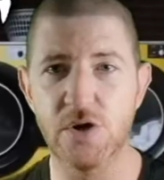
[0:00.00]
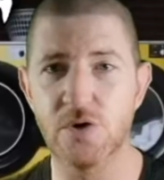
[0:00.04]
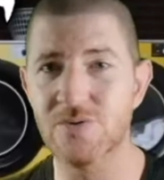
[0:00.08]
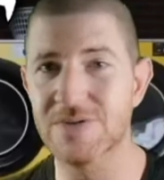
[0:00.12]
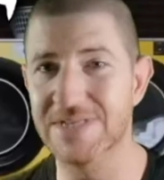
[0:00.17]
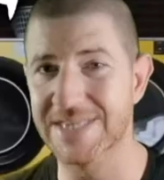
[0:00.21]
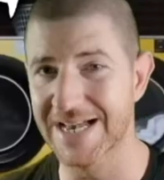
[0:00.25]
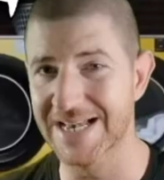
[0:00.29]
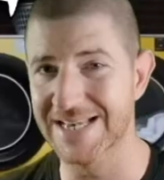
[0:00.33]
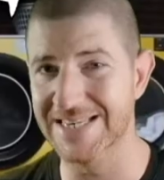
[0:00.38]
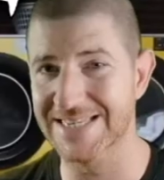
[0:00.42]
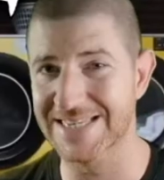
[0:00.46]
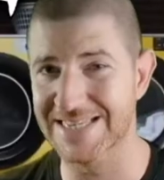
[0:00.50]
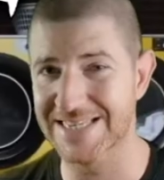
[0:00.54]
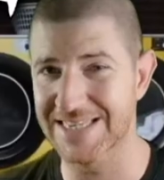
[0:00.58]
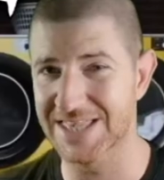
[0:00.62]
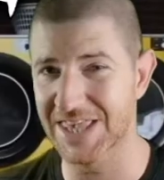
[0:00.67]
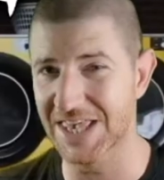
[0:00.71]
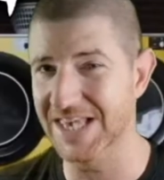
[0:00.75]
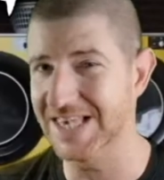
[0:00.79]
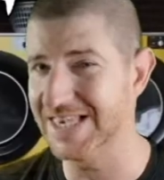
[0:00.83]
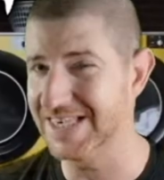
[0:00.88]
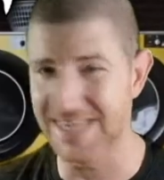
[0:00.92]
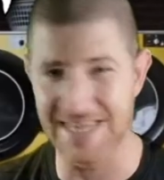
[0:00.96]
who does
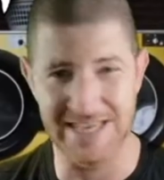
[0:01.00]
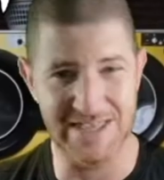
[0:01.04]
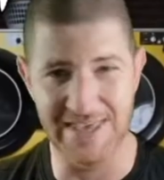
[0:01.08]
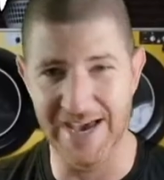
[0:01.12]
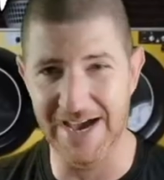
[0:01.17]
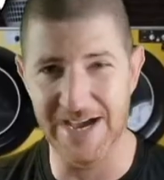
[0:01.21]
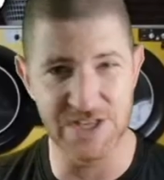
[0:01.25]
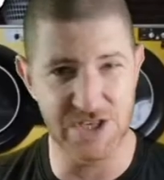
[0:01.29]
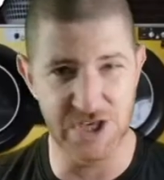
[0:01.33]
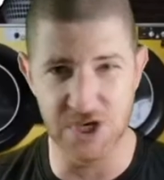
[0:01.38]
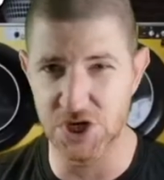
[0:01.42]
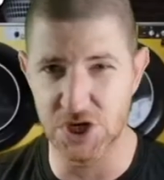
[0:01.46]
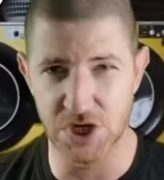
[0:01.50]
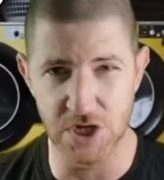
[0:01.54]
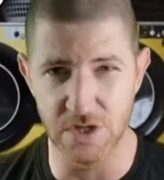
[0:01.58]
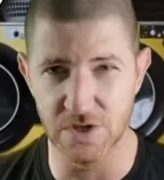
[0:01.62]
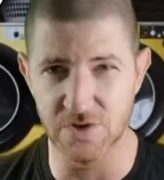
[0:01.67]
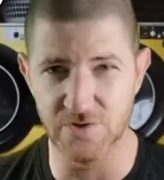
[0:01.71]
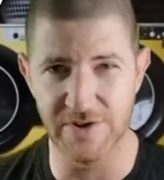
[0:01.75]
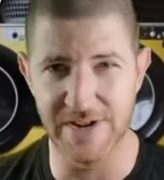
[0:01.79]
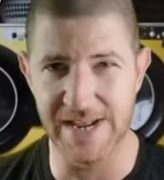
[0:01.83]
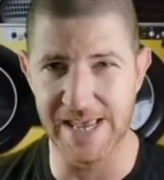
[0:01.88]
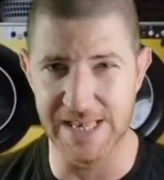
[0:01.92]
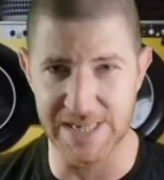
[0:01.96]
things like that to
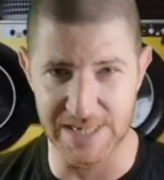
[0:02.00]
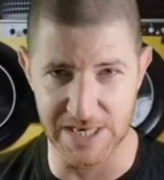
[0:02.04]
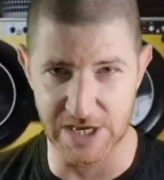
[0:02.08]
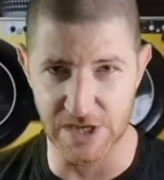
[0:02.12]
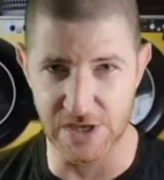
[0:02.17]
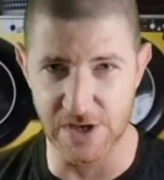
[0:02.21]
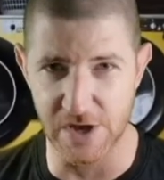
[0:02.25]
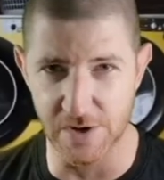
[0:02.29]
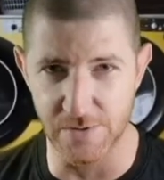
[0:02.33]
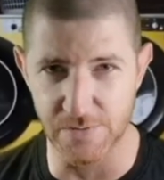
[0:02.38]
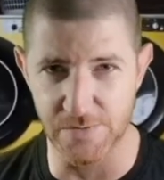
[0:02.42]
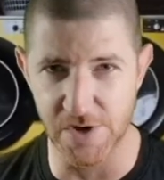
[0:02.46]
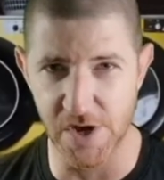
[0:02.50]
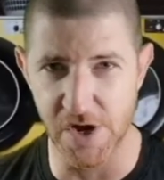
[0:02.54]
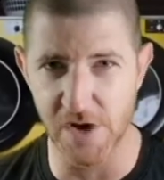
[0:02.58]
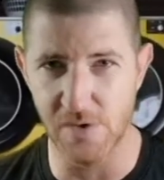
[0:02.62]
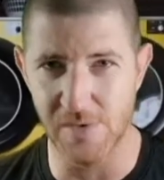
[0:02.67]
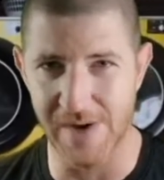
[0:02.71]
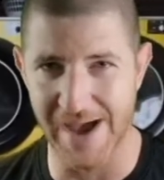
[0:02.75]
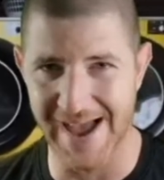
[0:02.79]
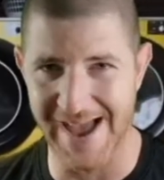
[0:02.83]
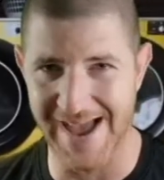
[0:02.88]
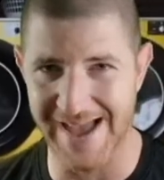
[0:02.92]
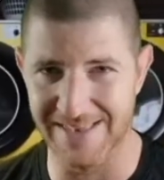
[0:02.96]
children is a
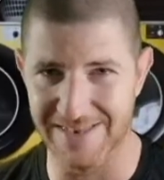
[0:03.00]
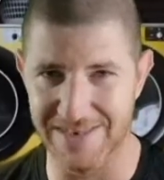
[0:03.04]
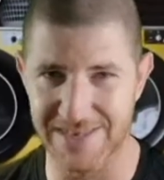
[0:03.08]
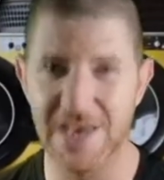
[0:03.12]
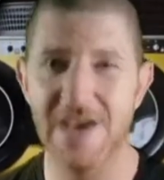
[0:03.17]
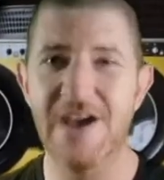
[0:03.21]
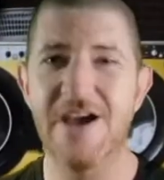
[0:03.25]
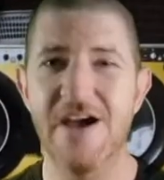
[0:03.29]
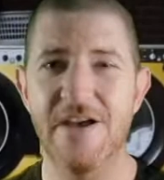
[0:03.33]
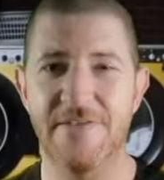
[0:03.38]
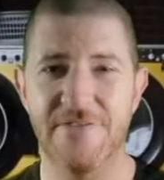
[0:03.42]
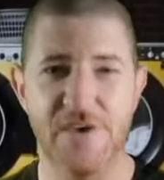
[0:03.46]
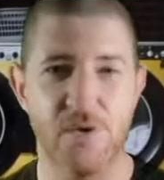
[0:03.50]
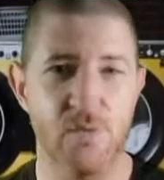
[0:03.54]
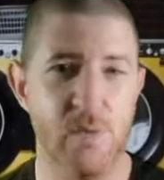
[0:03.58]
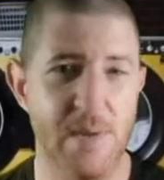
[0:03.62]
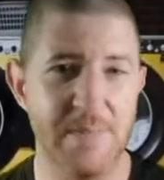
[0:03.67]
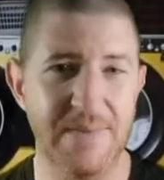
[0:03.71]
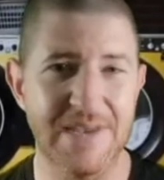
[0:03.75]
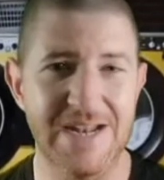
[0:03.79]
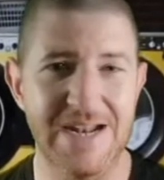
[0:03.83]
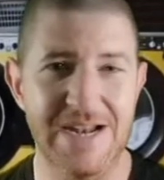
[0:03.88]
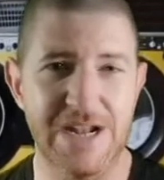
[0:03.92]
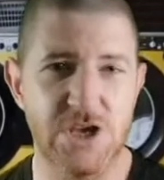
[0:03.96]
no-no, and the
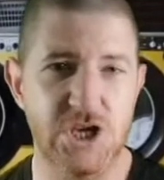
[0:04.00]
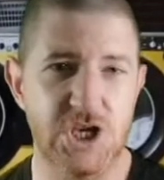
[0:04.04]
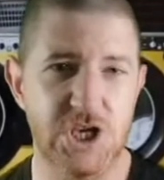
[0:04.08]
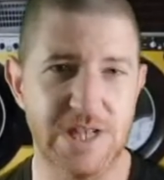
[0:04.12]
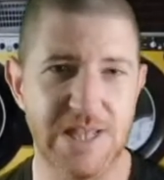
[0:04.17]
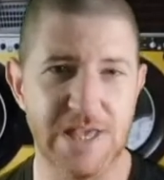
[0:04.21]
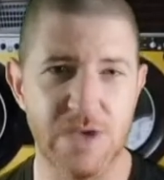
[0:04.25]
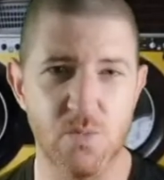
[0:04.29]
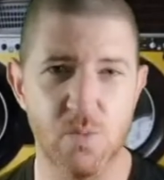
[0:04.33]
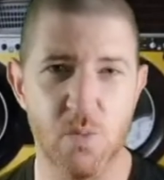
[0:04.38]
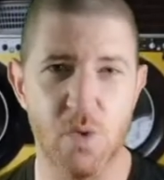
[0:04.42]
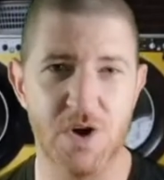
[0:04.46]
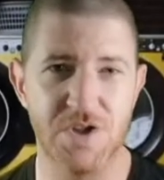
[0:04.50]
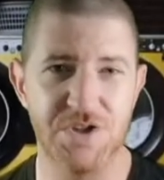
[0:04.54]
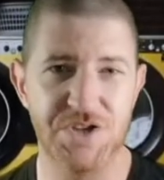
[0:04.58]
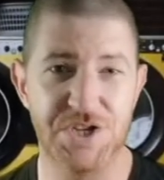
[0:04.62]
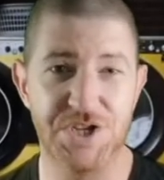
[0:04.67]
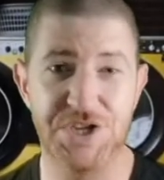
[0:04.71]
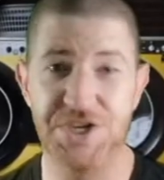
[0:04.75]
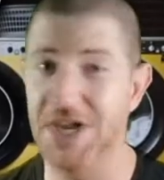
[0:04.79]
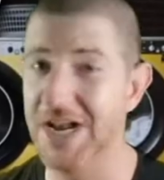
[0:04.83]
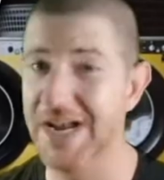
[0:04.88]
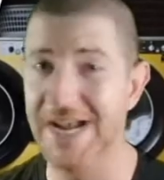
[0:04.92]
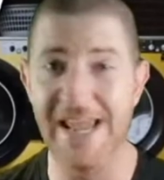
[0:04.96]
women literally want
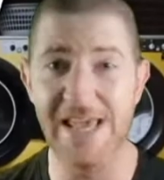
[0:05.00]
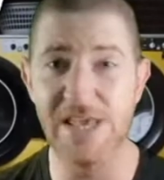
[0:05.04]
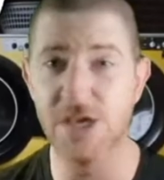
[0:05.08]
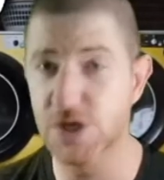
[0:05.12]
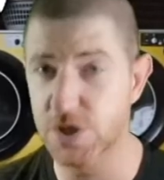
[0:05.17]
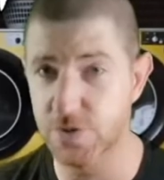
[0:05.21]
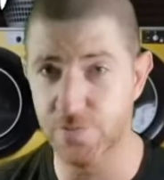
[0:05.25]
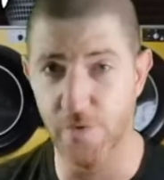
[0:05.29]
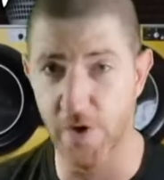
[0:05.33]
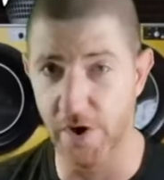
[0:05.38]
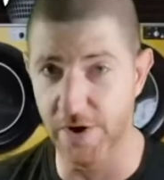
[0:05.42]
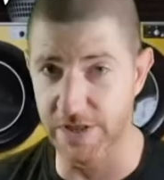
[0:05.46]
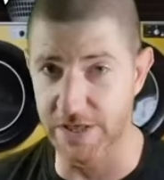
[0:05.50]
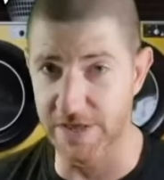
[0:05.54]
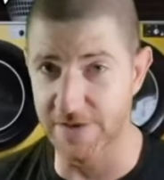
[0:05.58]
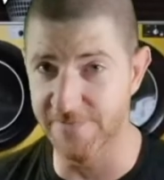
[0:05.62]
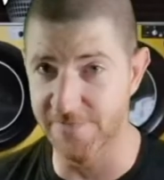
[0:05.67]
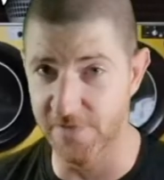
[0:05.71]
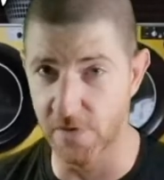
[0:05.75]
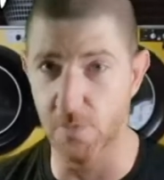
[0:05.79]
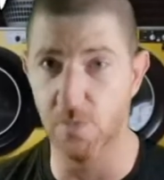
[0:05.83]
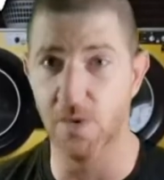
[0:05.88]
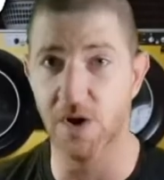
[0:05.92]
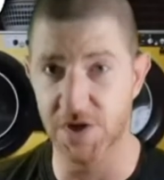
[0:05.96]
to lynch Ronnie
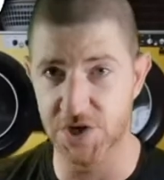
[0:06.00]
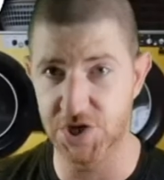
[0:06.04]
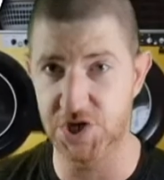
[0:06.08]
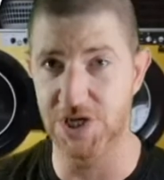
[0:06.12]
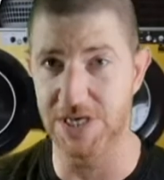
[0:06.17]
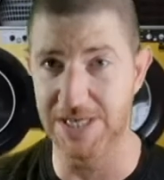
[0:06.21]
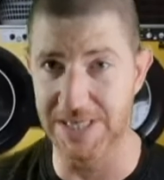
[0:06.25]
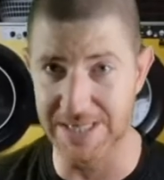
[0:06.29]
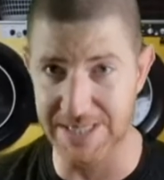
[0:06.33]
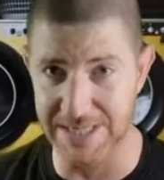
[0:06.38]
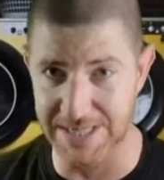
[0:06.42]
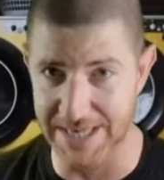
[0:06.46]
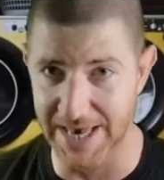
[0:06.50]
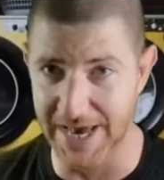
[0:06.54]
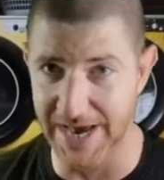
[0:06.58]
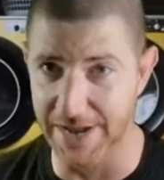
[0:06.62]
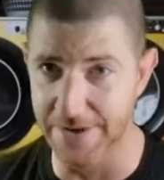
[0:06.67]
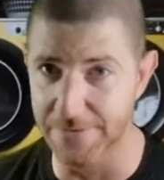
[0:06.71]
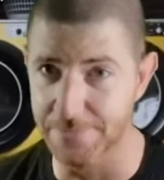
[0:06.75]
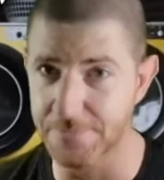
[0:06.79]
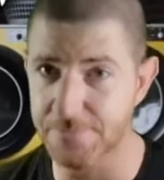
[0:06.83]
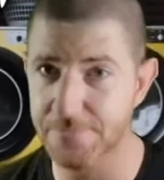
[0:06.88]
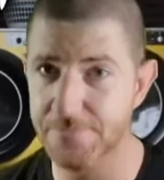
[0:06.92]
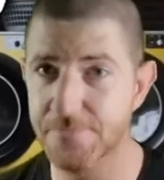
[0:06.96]
for what she's
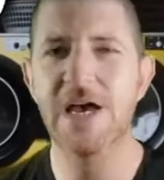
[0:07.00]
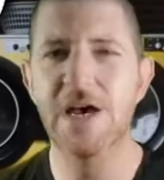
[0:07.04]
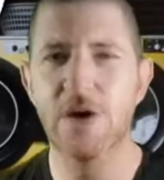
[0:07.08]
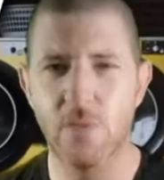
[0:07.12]
done.